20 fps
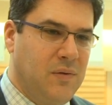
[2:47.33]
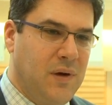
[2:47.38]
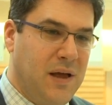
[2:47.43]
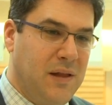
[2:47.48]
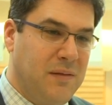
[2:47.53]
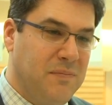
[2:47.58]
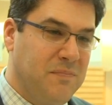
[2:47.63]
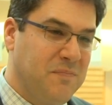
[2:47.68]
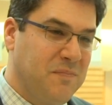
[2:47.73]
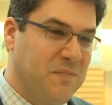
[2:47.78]

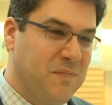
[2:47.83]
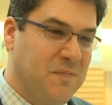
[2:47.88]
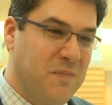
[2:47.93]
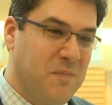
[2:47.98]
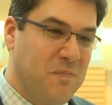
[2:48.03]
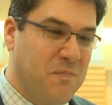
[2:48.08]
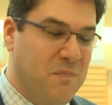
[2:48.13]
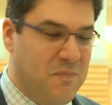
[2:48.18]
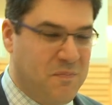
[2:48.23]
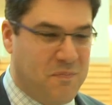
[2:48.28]
Well,
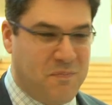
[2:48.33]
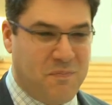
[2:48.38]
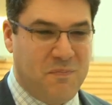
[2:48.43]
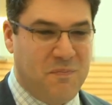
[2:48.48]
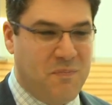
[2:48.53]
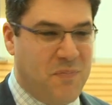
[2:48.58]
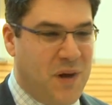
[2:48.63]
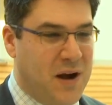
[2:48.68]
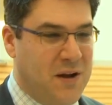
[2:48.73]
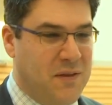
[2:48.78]

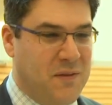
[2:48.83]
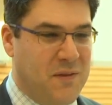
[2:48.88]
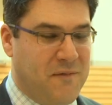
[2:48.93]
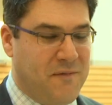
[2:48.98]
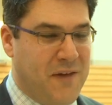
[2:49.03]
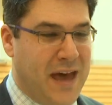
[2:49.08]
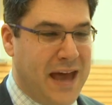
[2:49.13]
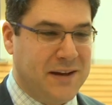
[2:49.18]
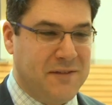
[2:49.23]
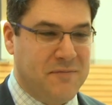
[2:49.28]
part of the
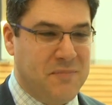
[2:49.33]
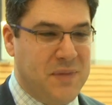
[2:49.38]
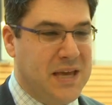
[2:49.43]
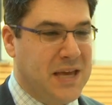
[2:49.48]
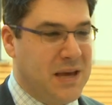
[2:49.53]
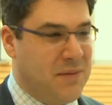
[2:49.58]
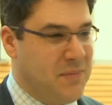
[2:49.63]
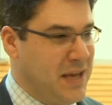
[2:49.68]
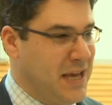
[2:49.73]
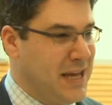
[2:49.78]
fact of me
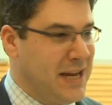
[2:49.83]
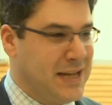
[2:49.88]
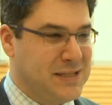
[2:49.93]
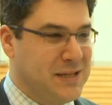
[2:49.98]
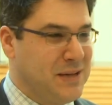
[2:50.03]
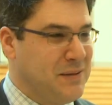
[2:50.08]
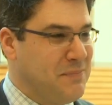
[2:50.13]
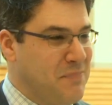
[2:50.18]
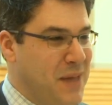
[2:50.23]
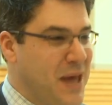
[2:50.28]
coming in as
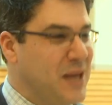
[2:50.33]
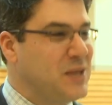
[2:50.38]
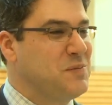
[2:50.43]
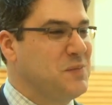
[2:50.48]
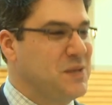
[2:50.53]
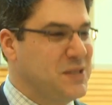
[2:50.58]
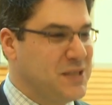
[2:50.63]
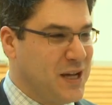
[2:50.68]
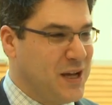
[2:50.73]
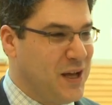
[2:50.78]
a
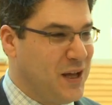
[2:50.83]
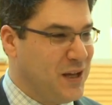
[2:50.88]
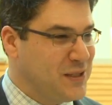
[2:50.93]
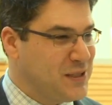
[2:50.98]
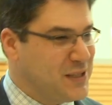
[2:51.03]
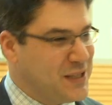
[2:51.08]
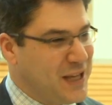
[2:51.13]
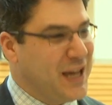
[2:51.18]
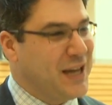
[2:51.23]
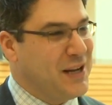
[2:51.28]
management
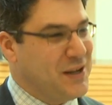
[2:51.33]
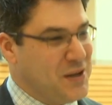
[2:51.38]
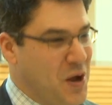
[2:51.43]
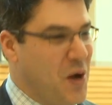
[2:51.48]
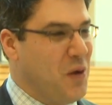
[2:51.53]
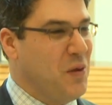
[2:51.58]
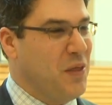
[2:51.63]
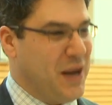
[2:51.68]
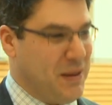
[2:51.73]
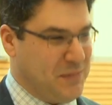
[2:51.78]
psychologist, they kind of
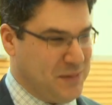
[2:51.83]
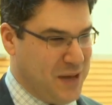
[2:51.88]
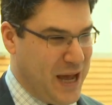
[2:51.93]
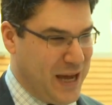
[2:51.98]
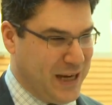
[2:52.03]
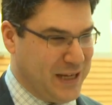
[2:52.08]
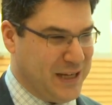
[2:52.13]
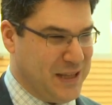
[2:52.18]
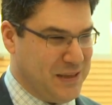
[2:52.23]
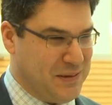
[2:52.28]
know that I'm
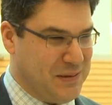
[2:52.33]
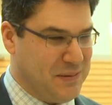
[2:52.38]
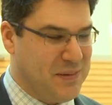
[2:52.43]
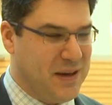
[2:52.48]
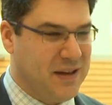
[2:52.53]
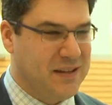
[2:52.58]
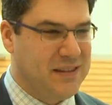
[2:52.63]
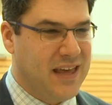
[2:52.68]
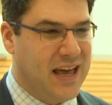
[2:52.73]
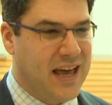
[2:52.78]
talking to them
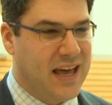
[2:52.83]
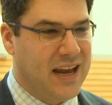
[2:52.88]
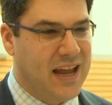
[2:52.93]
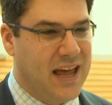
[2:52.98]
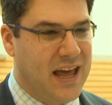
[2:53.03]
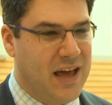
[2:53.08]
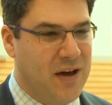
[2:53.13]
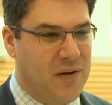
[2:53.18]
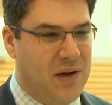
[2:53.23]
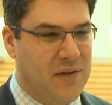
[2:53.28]
about that.
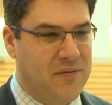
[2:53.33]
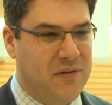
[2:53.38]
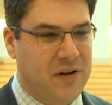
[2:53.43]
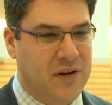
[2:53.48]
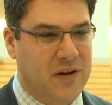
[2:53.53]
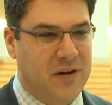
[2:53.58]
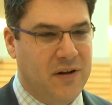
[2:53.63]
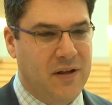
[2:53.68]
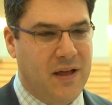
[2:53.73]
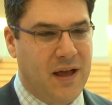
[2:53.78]

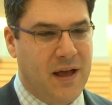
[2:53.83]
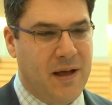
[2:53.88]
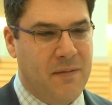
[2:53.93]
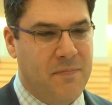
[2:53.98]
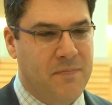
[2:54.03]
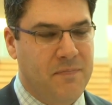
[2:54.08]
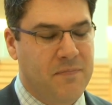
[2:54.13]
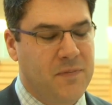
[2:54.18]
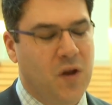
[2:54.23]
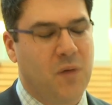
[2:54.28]
However,
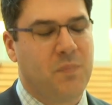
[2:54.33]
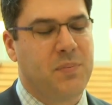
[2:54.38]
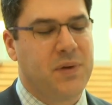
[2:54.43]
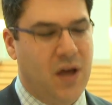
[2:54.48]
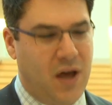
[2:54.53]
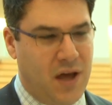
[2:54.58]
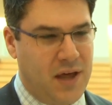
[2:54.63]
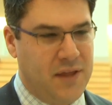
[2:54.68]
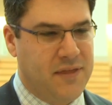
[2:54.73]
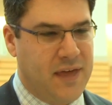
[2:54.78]

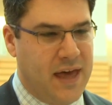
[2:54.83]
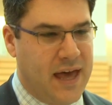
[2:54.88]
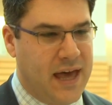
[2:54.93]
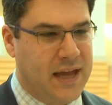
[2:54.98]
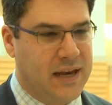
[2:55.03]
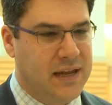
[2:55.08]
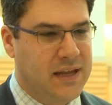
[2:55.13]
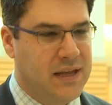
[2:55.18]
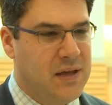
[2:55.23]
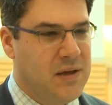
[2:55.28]
beyond
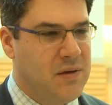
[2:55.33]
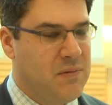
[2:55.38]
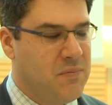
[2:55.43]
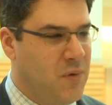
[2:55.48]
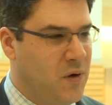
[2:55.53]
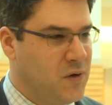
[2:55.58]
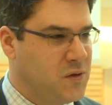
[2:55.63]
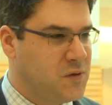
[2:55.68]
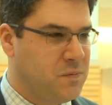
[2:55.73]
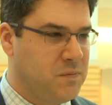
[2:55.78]
that,
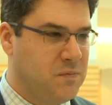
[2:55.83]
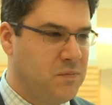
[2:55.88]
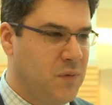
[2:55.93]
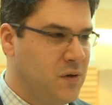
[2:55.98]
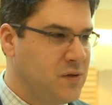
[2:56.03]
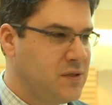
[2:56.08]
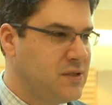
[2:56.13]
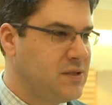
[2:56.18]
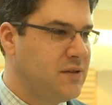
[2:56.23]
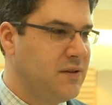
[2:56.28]

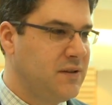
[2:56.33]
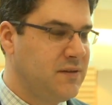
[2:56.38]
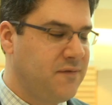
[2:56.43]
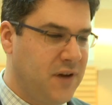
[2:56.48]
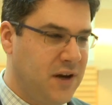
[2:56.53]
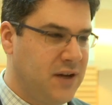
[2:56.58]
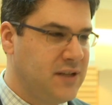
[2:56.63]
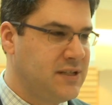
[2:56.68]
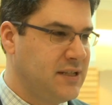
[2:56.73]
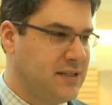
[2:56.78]
most
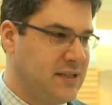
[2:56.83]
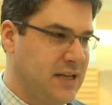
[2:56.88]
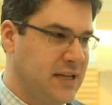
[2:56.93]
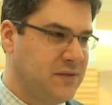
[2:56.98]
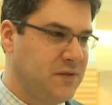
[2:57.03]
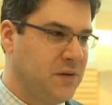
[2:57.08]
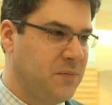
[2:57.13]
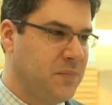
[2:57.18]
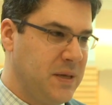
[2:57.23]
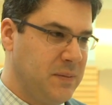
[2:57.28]
very
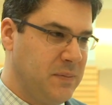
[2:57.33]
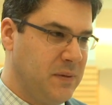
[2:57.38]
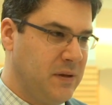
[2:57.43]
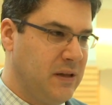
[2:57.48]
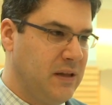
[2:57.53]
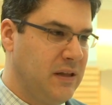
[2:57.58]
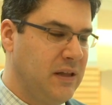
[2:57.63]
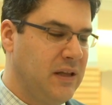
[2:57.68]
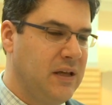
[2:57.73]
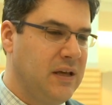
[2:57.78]
successful
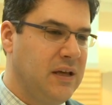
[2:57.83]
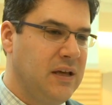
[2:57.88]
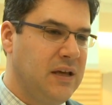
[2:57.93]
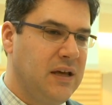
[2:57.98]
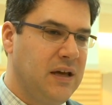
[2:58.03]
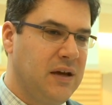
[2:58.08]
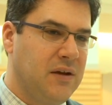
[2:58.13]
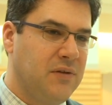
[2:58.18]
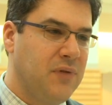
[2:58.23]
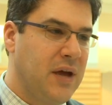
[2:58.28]
people
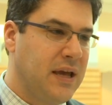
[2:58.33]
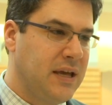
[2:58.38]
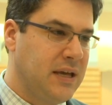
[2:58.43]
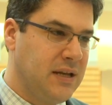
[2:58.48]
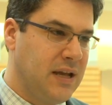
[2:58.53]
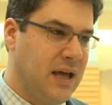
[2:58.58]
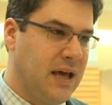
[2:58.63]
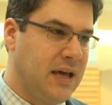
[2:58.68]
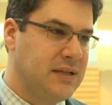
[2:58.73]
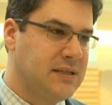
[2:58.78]

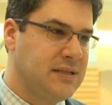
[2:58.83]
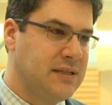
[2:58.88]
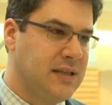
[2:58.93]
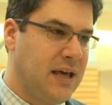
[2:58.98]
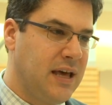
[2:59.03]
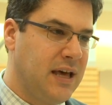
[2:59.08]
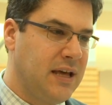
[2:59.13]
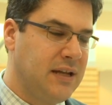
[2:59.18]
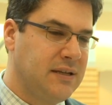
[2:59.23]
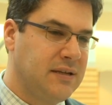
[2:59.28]
recognize
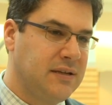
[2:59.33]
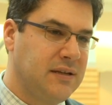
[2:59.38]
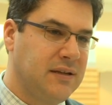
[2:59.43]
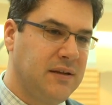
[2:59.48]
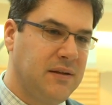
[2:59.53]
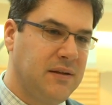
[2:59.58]
that